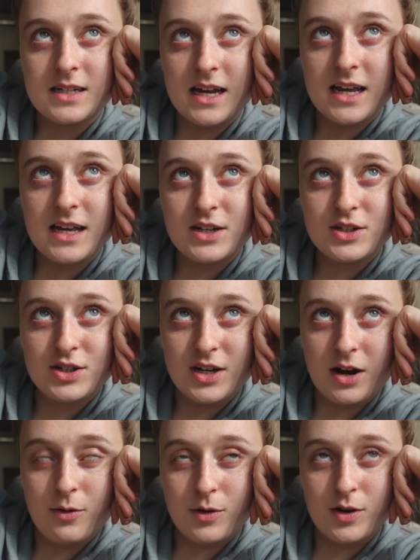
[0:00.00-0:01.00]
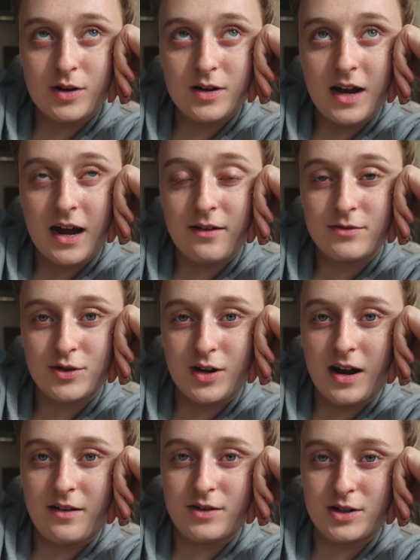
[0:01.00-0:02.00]
Taking a shower after
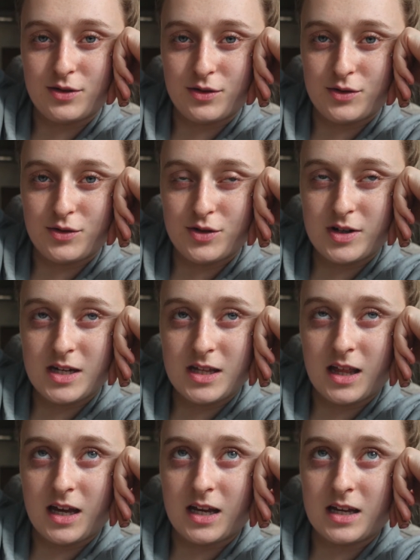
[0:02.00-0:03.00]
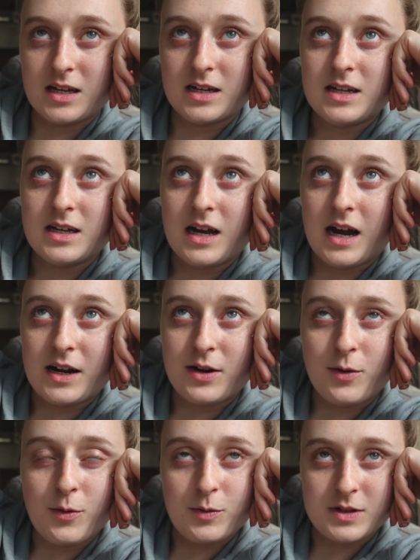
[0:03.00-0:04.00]
having surgery, like, I
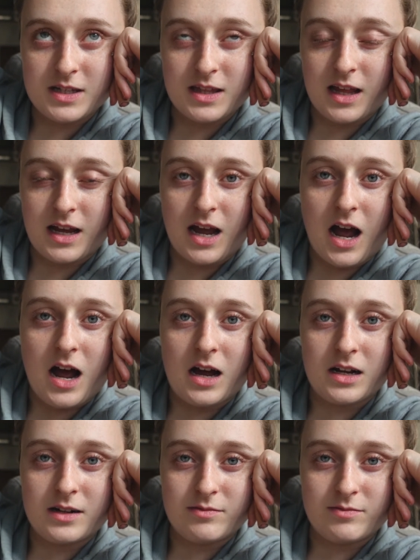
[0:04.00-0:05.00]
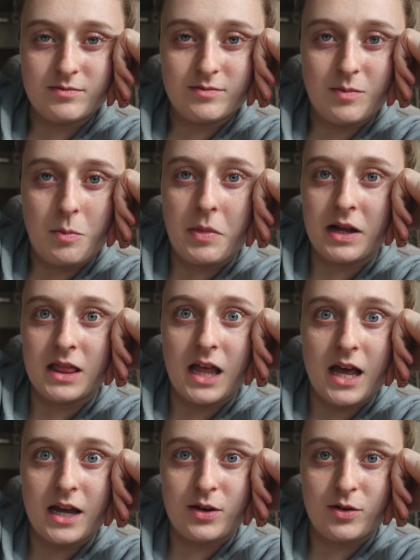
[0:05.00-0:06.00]
know it wasn't like on my
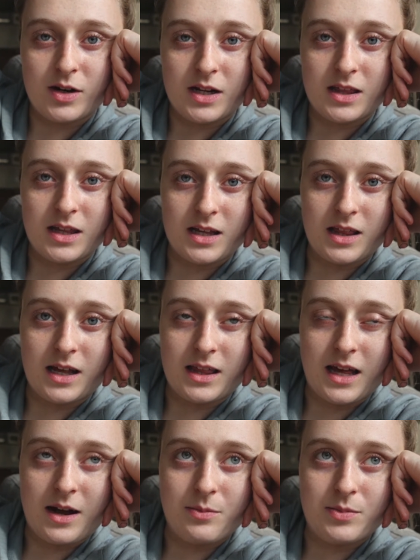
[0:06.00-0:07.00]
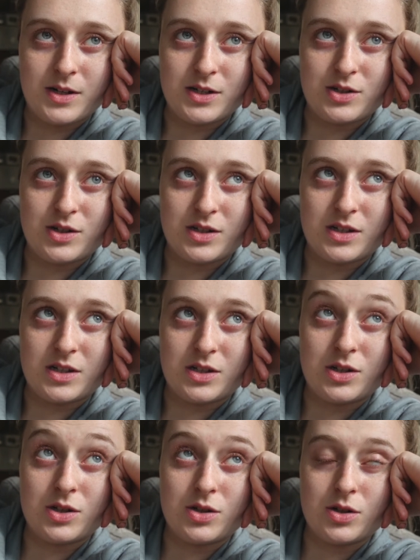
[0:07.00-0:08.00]
leg or anything like that, but it just is
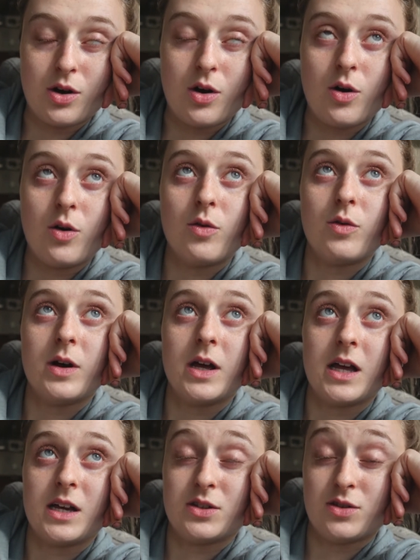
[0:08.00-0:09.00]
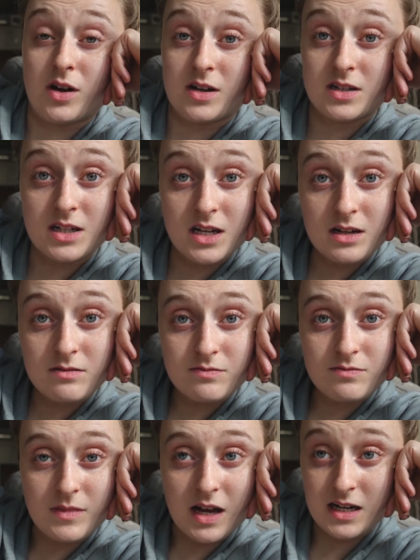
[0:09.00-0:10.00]
so exhausting.
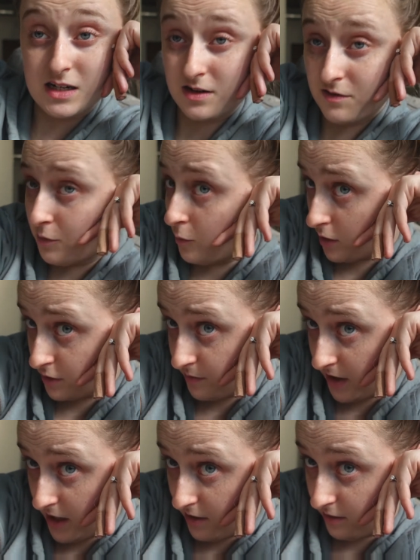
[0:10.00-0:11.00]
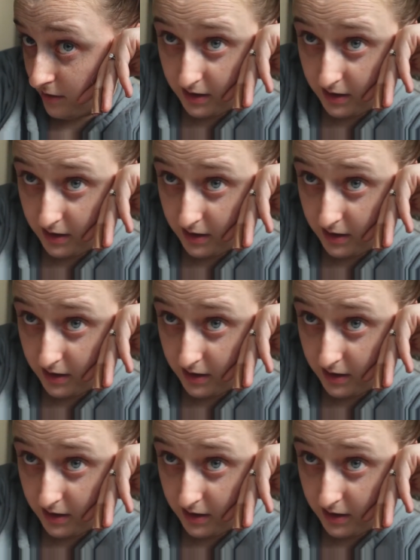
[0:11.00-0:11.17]
I didn't even wash my hair.